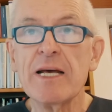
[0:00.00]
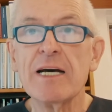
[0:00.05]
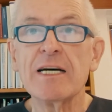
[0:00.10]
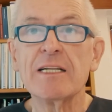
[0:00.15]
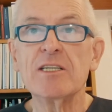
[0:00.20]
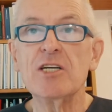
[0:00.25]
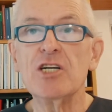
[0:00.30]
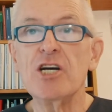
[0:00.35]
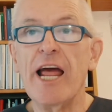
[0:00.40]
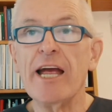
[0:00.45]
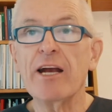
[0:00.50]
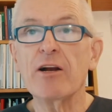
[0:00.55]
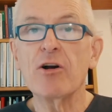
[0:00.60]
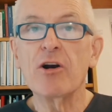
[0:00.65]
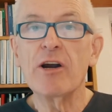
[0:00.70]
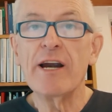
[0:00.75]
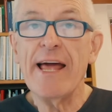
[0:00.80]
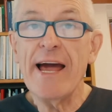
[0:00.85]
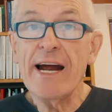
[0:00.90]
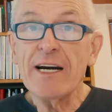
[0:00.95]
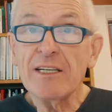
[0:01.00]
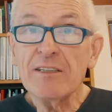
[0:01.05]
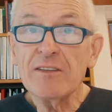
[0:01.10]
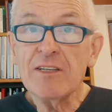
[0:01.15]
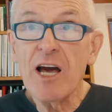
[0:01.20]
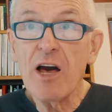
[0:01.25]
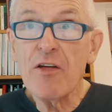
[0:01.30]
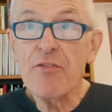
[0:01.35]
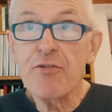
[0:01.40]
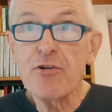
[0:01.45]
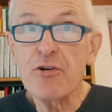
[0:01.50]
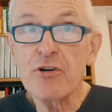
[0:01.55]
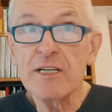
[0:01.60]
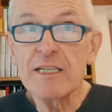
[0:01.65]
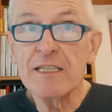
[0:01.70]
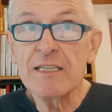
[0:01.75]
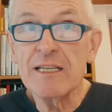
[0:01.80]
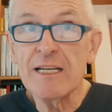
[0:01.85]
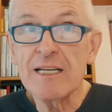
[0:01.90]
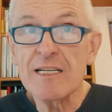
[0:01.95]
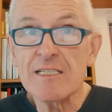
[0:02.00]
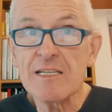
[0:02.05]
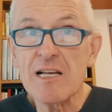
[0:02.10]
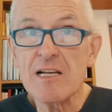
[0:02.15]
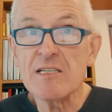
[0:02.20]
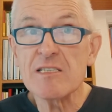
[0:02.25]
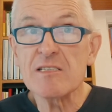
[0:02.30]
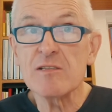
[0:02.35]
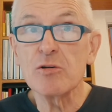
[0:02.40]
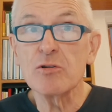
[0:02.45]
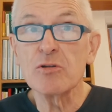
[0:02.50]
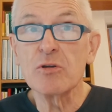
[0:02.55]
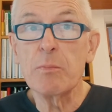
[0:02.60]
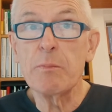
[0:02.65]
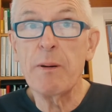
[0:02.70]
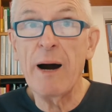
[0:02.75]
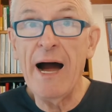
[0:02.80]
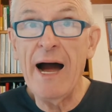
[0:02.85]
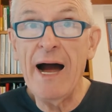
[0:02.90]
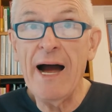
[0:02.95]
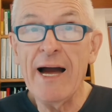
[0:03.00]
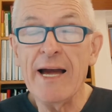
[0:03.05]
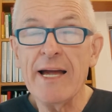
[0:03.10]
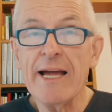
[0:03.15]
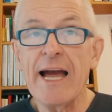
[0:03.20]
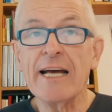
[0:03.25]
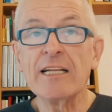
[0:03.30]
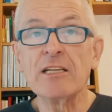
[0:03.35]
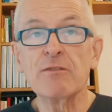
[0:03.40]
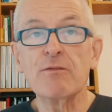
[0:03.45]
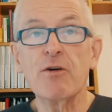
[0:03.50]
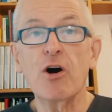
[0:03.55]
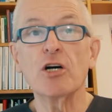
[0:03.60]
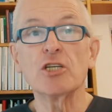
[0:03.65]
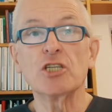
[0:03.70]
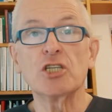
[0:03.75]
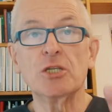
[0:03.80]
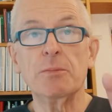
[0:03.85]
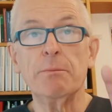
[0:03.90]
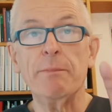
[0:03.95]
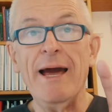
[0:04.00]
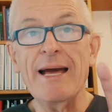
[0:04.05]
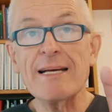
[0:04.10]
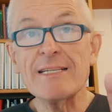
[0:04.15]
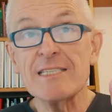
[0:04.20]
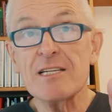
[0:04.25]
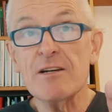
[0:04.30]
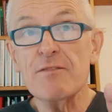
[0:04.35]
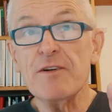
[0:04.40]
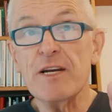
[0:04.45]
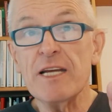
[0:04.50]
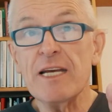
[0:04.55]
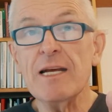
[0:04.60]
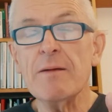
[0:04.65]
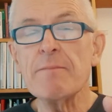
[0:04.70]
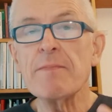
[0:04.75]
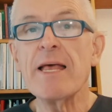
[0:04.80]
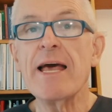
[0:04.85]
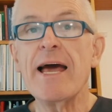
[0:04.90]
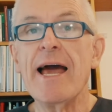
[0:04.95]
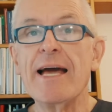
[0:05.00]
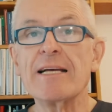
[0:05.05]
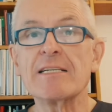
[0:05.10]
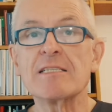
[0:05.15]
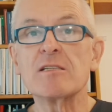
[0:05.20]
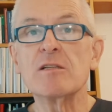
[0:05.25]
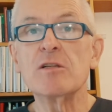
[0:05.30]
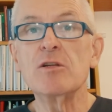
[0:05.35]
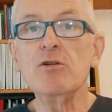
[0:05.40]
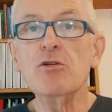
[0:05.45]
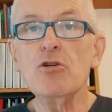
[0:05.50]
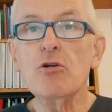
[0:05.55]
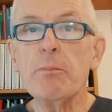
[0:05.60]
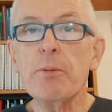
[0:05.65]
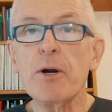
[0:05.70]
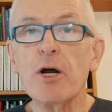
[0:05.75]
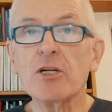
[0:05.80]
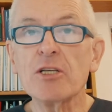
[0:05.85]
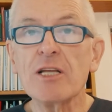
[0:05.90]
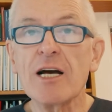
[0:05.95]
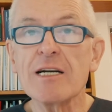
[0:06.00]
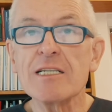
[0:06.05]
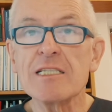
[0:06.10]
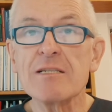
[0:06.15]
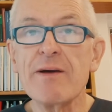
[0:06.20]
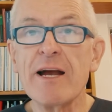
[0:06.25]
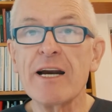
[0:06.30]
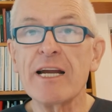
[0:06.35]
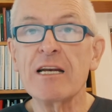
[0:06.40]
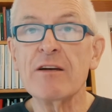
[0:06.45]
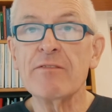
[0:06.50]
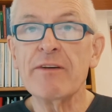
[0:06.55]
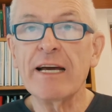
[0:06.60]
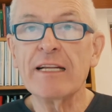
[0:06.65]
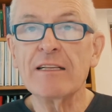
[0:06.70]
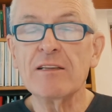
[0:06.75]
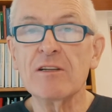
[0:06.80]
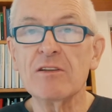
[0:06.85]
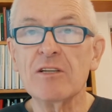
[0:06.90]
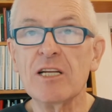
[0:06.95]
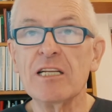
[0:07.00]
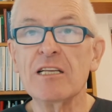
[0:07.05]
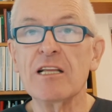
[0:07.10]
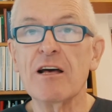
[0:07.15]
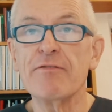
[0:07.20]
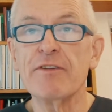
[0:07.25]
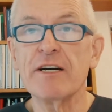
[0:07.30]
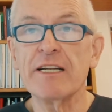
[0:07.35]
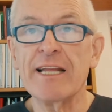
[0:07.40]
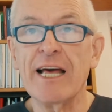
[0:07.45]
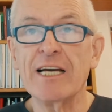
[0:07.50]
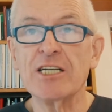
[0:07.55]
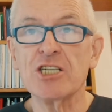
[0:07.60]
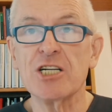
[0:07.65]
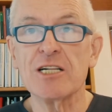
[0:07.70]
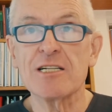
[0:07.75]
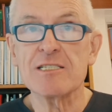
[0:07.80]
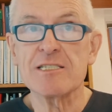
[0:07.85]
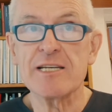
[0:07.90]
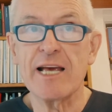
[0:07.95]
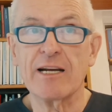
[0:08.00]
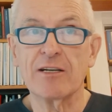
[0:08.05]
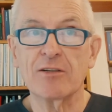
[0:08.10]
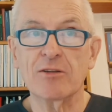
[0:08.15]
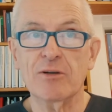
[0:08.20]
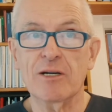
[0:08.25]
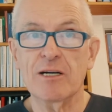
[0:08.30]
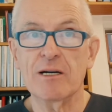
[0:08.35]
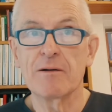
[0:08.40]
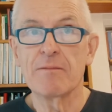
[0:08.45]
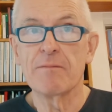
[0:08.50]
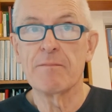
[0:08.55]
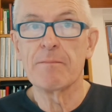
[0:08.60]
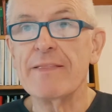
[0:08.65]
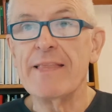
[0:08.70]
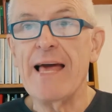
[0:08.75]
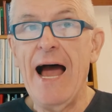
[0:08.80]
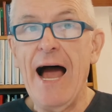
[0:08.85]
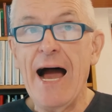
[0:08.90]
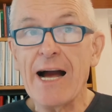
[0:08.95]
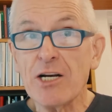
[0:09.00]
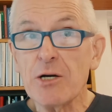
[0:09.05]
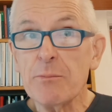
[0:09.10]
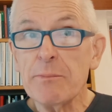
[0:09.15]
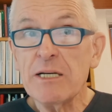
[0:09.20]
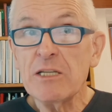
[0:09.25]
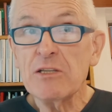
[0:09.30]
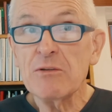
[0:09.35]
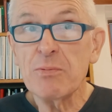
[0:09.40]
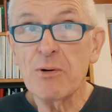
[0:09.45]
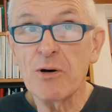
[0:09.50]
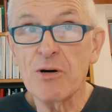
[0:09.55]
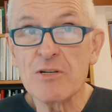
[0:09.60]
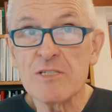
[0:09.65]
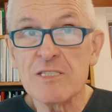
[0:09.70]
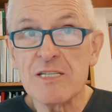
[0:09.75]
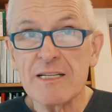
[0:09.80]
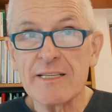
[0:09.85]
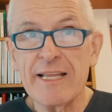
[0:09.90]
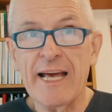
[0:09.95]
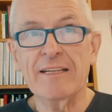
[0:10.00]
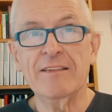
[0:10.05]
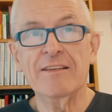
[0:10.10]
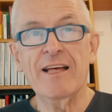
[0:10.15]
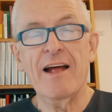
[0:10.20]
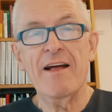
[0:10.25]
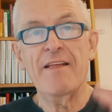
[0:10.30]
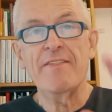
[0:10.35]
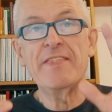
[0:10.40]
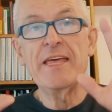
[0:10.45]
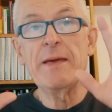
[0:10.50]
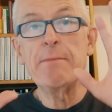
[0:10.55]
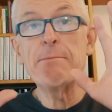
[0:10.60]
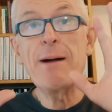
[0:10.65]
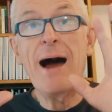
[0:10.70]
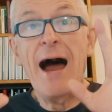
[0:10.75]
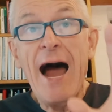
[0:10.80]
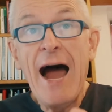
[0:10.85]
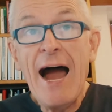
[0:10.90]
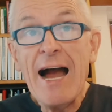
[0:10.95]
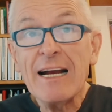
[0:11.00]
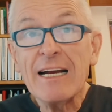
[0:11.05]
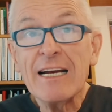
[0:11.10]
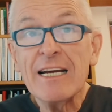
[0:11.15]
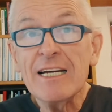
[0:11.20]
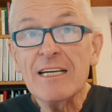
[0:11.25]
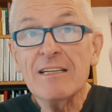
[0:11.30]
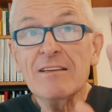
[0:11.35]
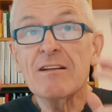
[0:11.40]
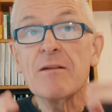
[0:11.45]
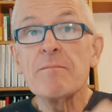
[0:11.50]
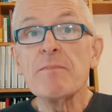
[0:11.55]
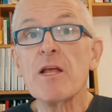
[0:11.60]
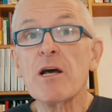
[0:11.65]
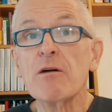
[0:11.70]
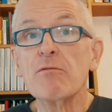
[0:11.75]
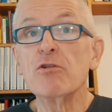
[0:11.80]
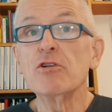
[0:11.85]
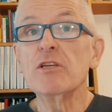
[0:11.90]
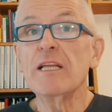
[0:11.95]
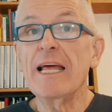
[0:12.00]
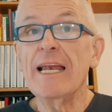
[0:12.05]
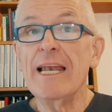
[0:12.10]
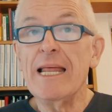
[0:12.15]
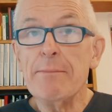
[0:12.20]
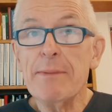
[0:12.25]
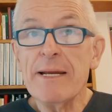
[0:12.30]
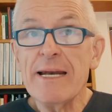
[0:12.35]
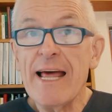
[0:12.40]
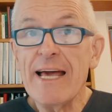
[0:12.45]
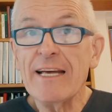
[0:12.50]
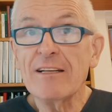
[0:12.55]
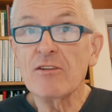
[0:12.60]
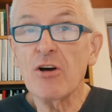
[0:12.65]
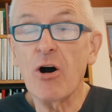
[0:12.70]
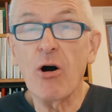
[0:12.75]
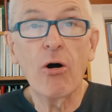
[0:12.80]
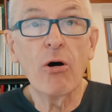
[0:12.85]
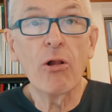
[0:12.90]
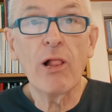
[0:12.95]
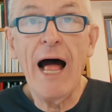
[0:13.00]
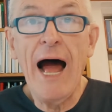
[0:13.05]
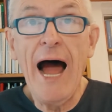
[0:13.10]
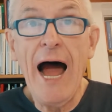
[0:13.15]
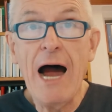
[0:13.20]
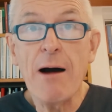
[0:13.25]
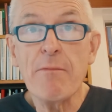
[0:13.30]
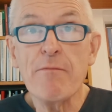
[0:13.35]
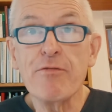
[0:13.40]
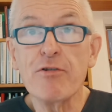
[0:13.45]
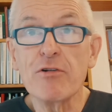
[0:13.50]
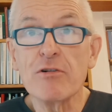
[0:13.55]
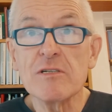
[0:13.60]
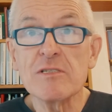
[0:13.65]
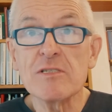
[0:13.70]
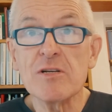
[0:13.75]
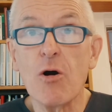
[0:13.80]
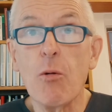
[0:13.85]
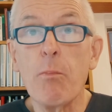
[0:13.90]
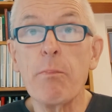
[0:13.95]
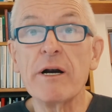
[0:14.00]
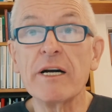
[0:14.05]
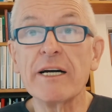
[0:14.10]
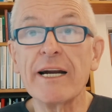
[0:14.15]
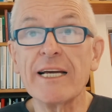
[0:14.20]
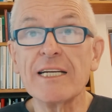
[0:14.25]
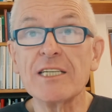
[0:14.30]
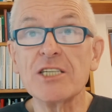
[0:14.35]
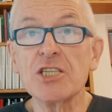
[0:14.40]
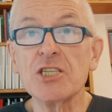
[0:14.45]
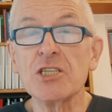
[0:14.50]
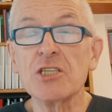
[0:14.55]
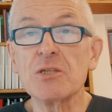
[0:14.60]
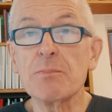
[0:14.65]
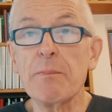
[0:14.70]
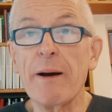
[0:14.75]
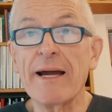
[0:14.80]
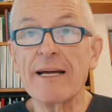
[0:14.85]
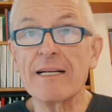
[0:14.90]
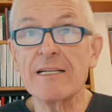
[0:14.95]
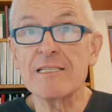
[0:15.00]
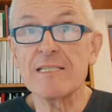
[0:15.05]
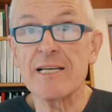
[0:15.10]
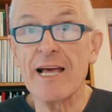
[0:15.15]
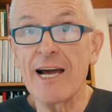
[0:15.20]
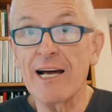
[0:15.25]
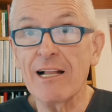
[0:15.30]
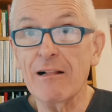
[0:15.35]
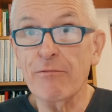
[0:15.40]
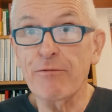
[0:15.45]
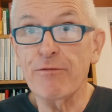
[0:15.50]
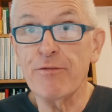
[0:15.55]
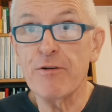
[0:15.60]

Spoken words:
the regulatory authorities stood by and watched passively as new products were invented in the financial sector. The argument was that the market would eliminate all harmful operations by itself